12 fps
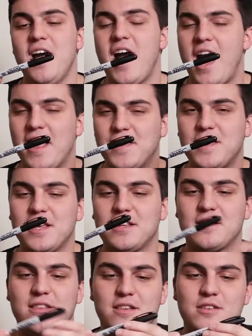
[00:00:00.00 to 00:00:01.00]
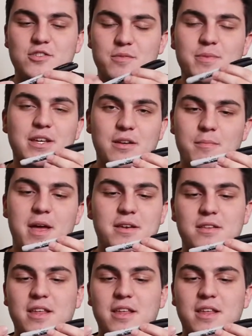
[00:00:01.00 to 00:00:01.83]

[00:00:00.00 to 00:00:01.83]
I think should be commended.